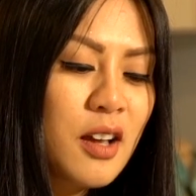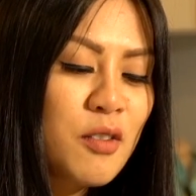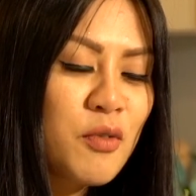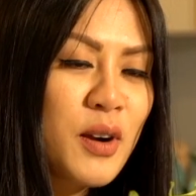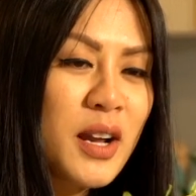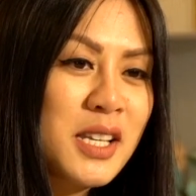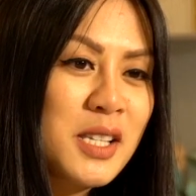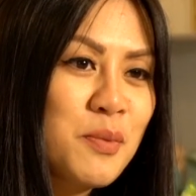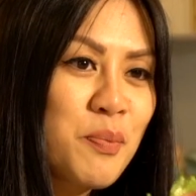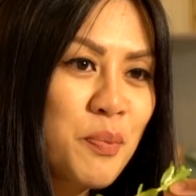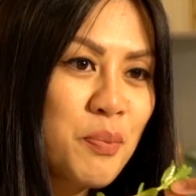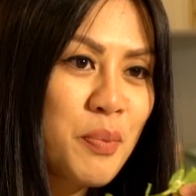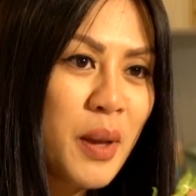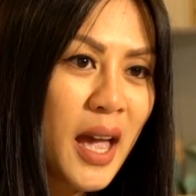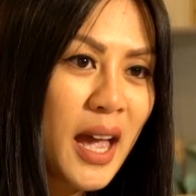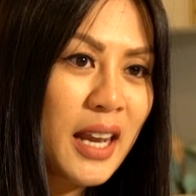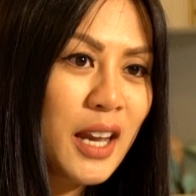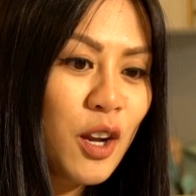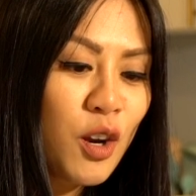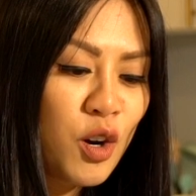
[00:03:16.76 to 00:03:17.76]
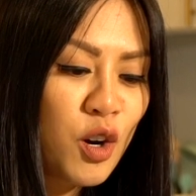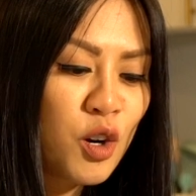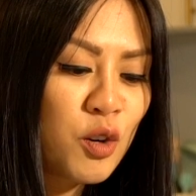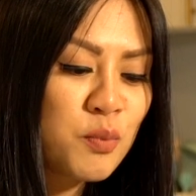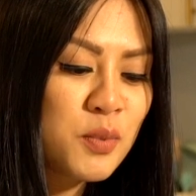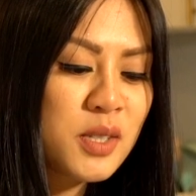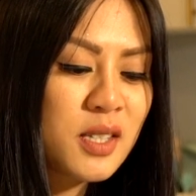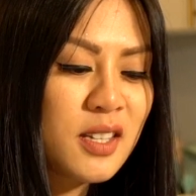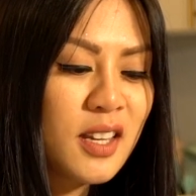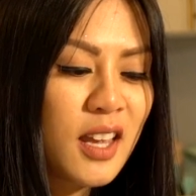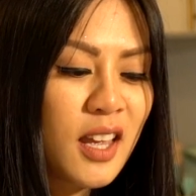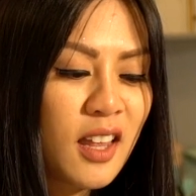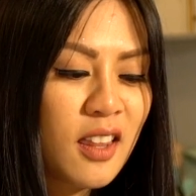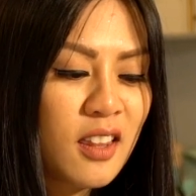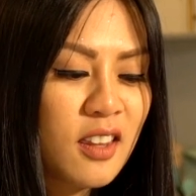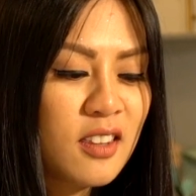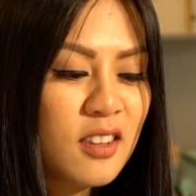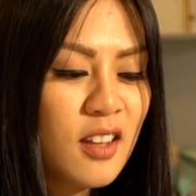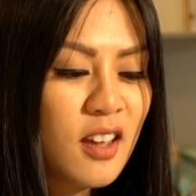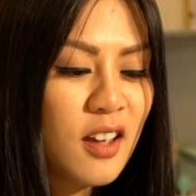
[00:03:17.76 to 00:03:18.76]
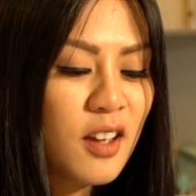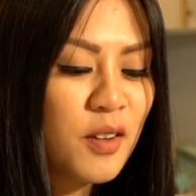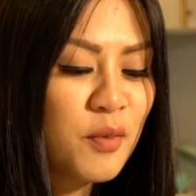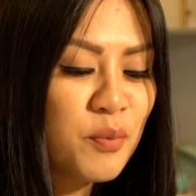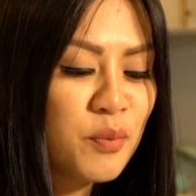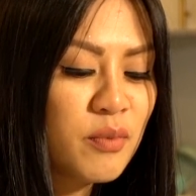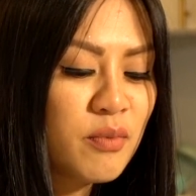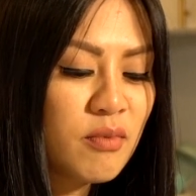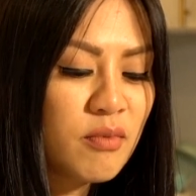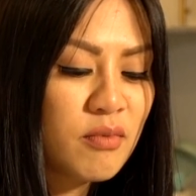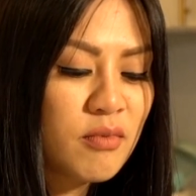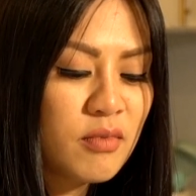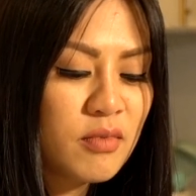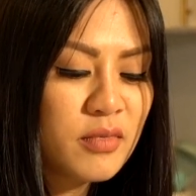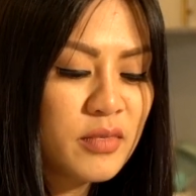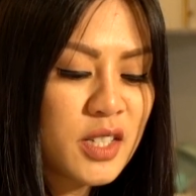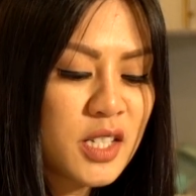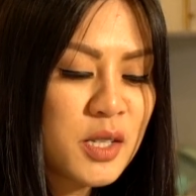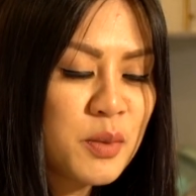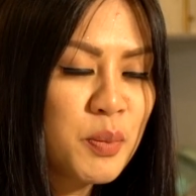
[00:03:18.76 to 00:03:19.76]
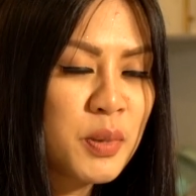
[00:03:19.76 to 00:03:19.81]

rice paddy herbs and this